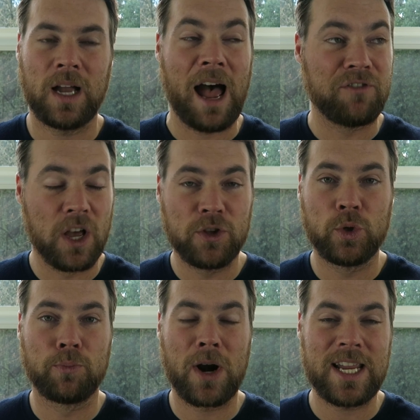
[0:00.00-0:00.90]
I've done this
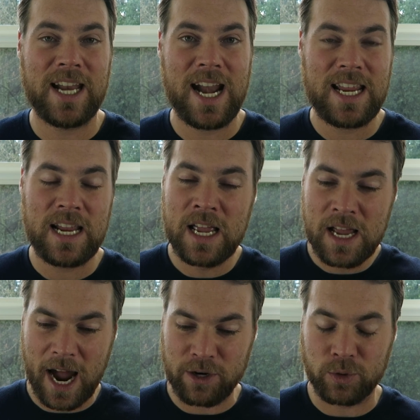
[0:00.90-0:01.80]
with Breaking 80.
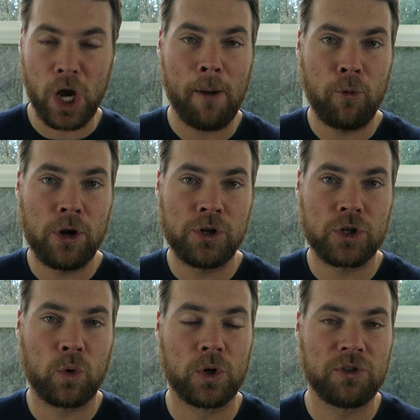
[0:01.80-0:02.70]
I do top
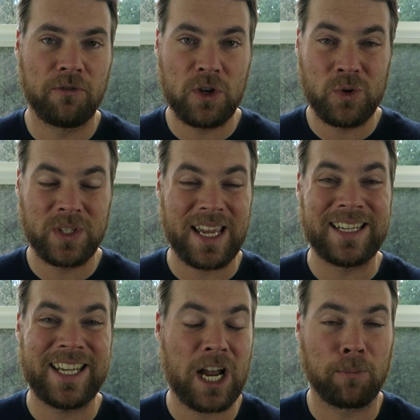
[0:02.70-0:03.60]
100 course reviews
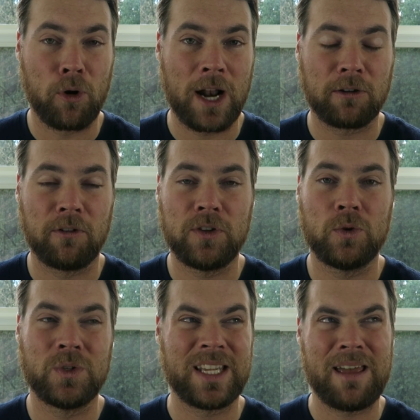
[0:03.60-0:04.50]
and tech product
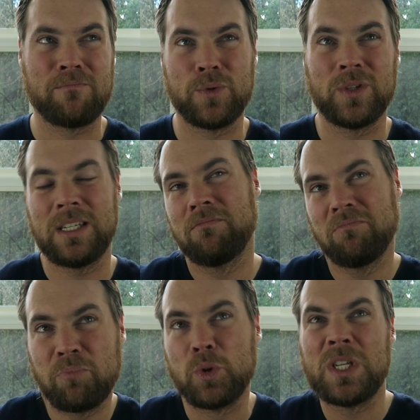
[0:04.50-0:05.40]
reviews and
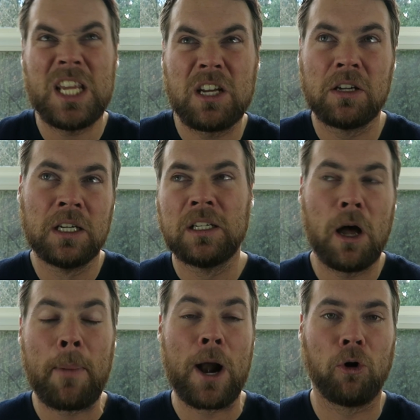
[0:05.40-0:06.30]
boutique
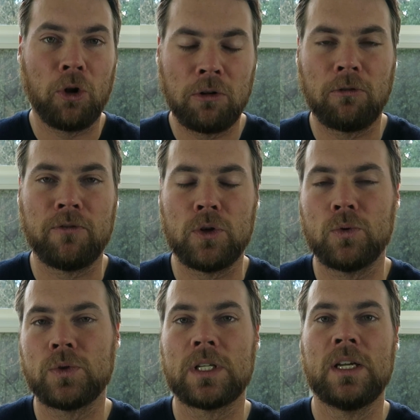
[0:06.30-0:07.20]
apparel
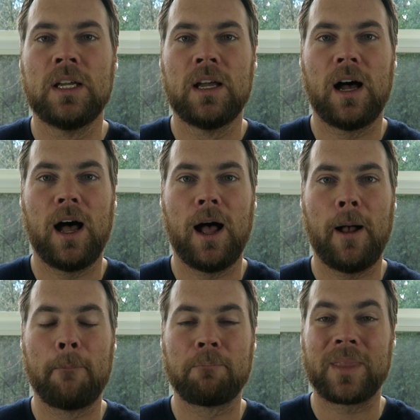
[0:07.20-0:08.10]
reviews.
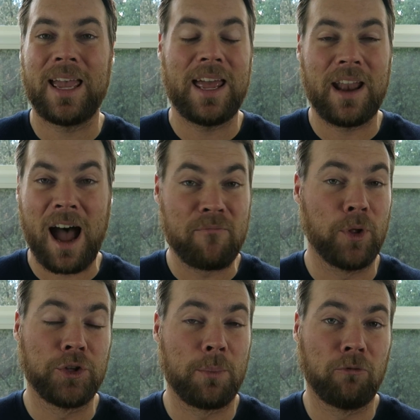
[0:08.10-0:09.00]
And I
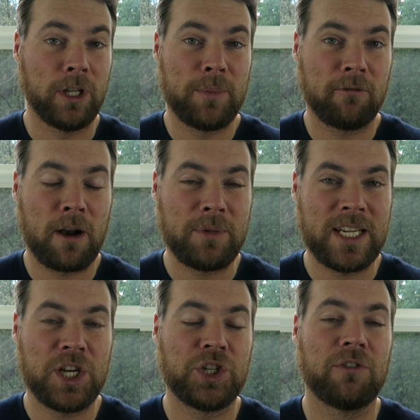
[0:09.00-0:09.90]
built up a really big
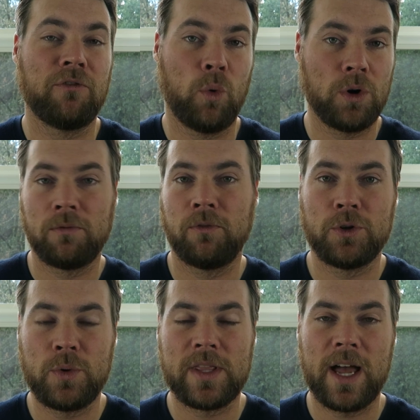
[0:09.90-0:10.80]
reputation for
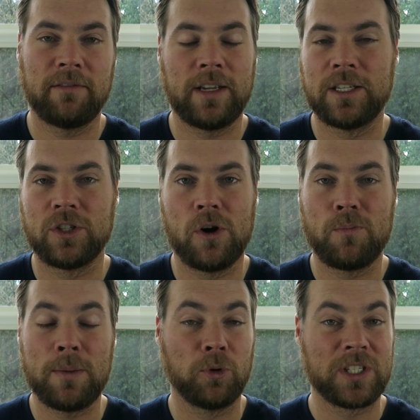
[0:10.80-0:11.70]
doing that. And so
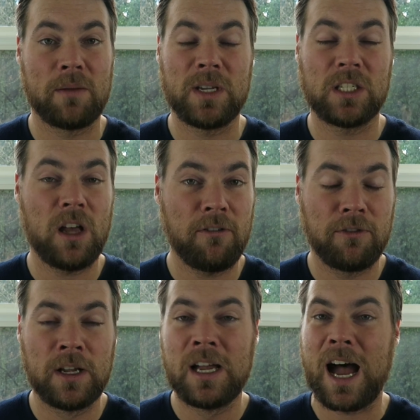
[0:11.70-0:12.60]
people send me
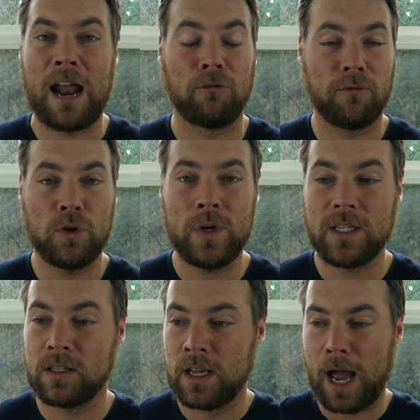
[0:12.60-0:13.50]
stuff. I review
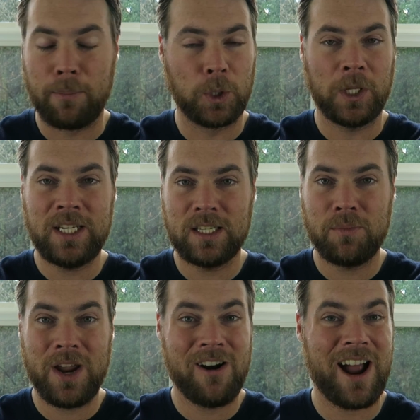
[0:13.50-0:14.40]
it. I put links
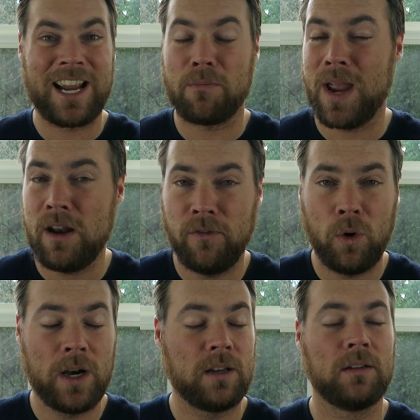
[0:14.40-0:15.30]
up there. I get paid
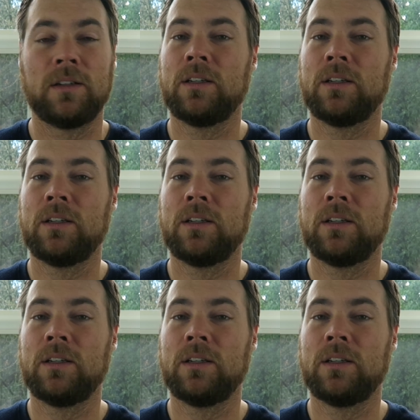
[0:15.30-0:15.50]
for it.